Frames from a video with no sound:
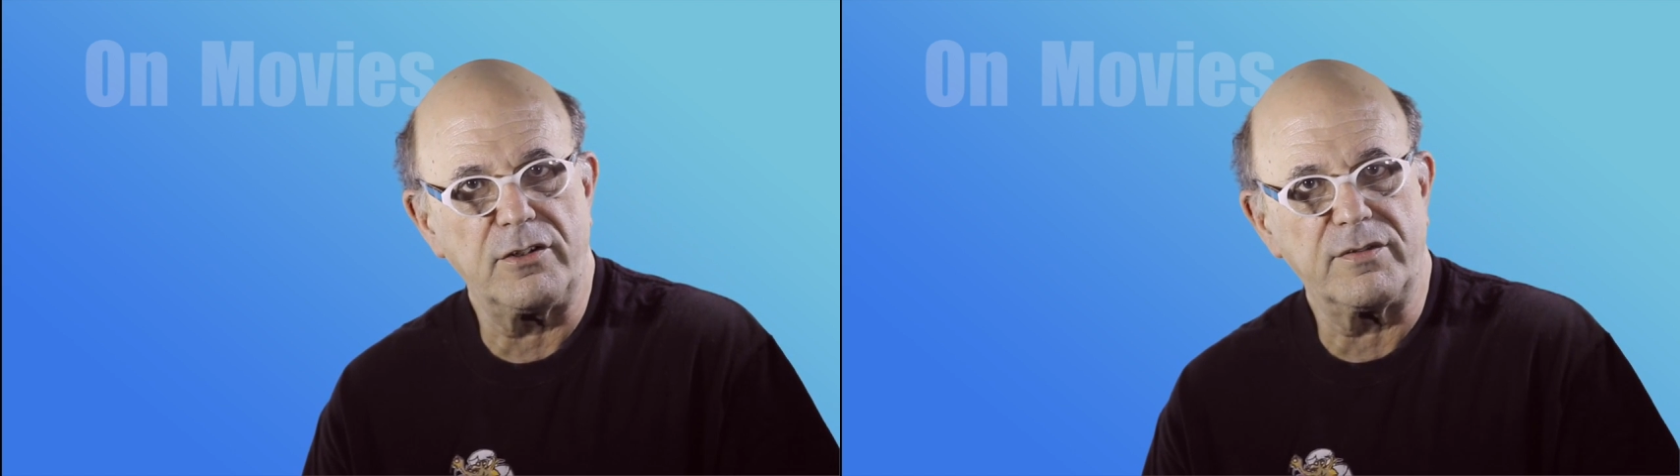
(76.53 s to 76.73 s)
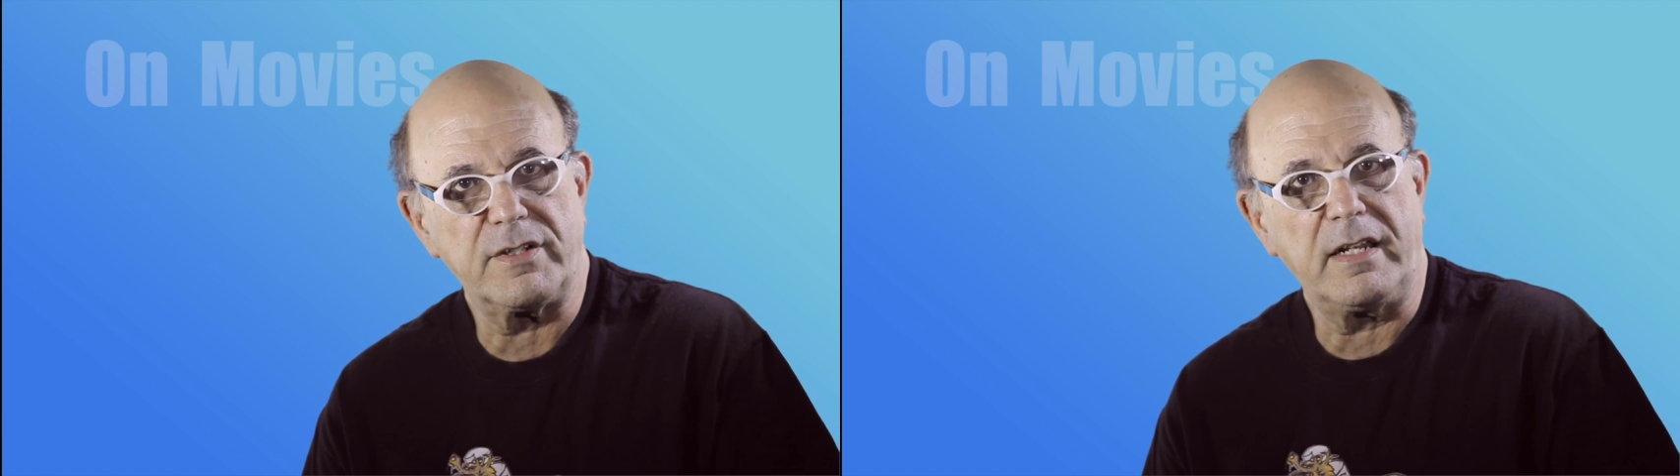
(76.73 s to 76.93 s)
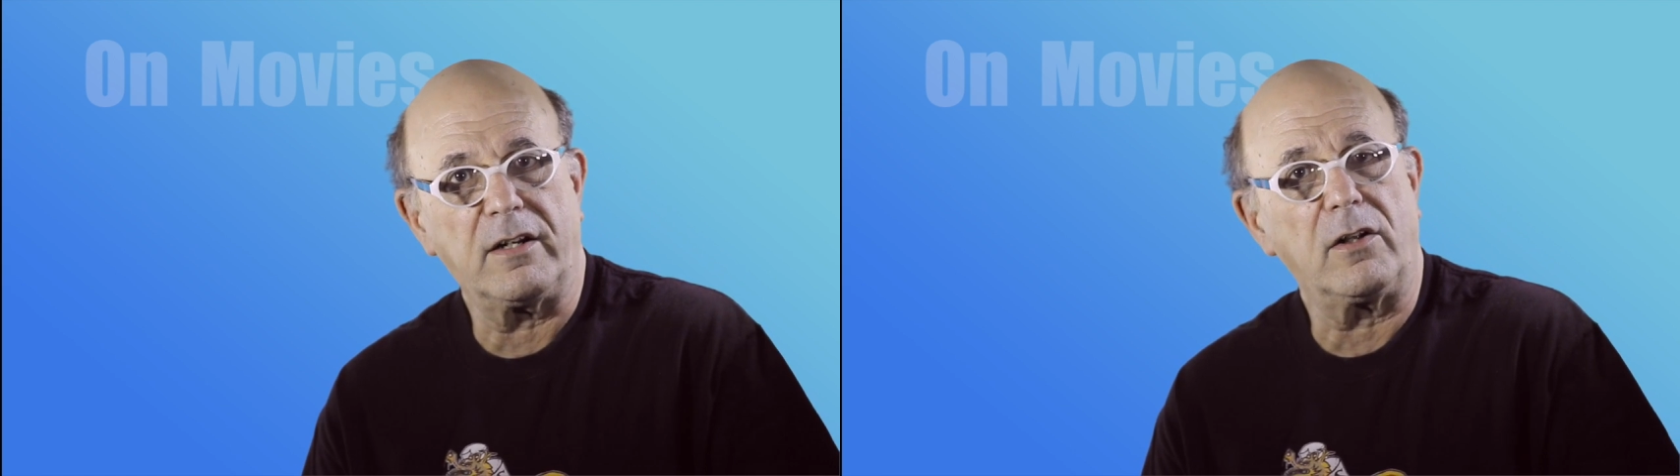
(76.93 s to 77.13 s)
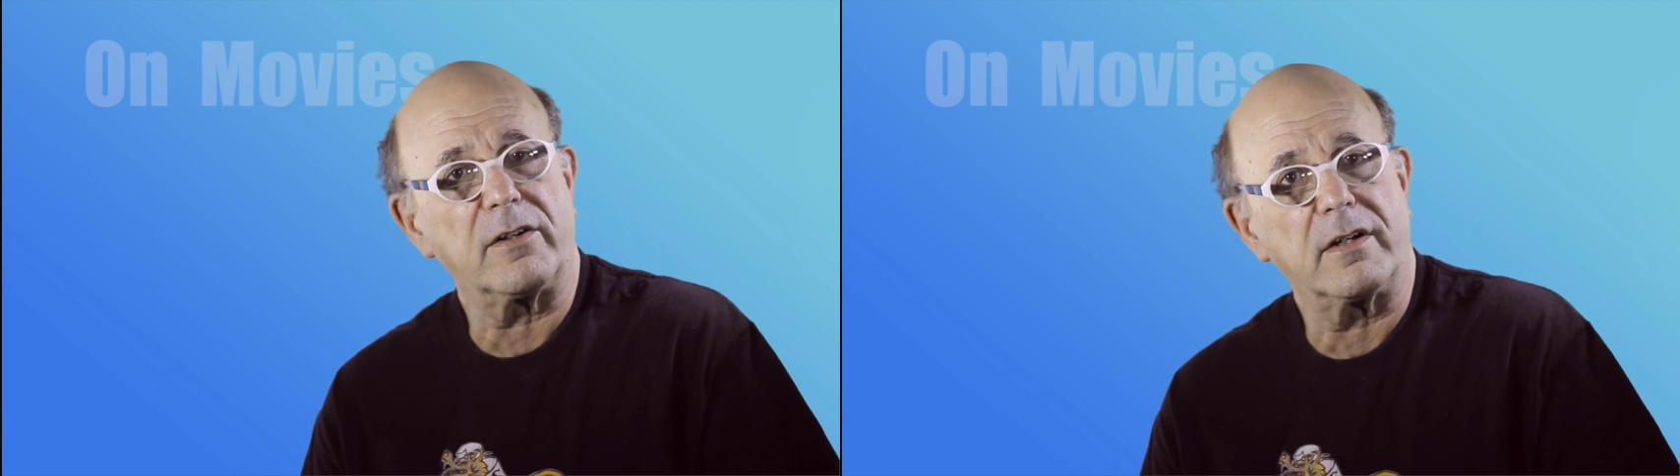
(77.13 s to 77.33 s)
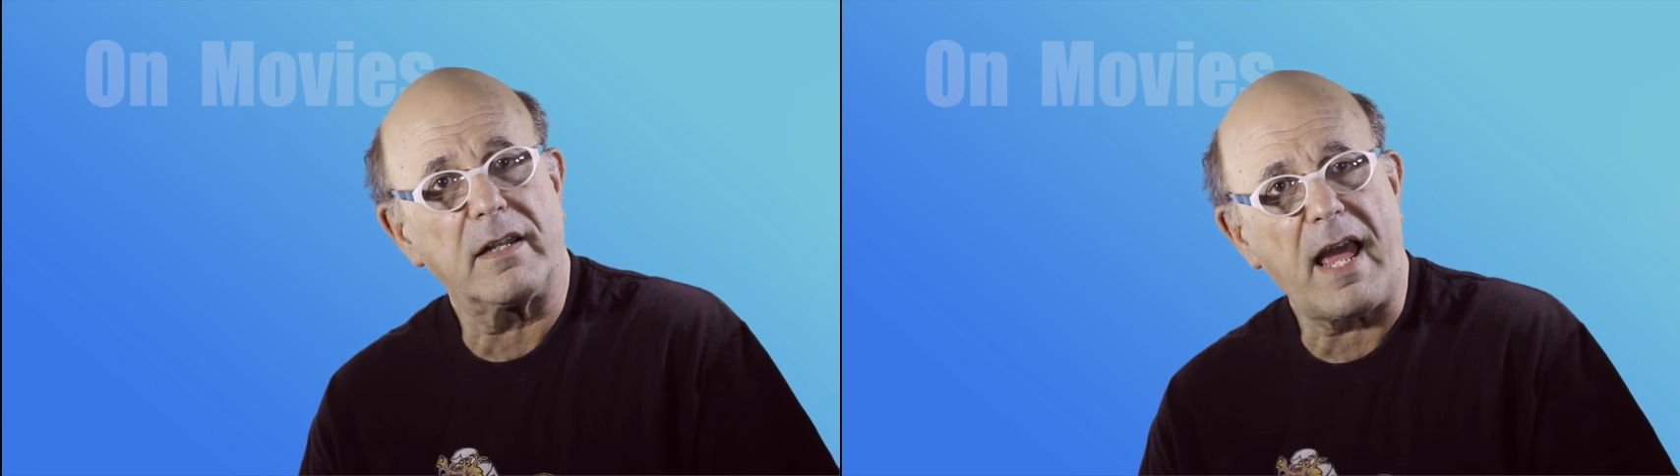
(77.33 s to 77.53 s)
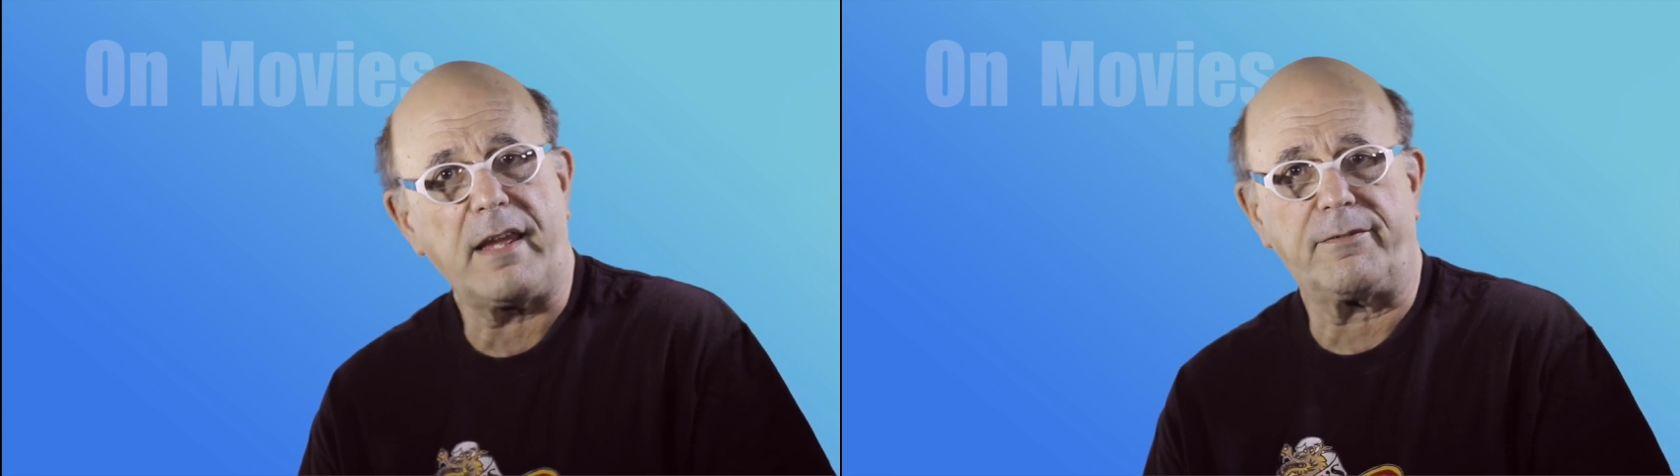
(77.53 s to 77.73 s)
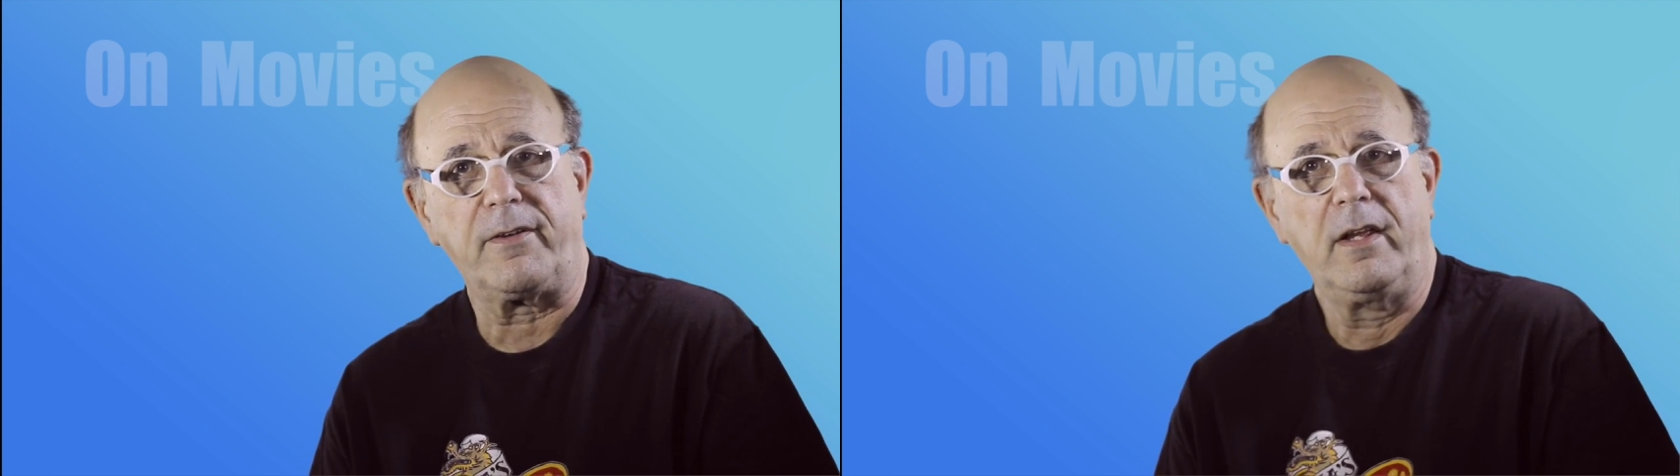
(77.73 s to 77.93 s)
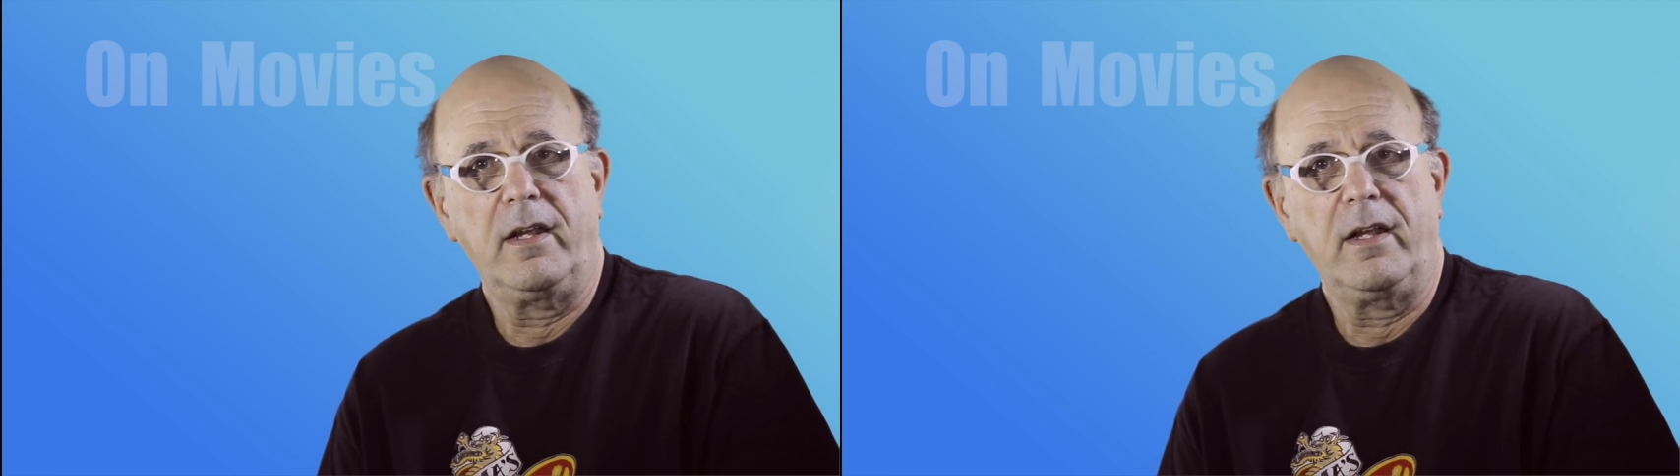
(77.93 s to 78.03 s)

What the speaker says: you've seen all your life.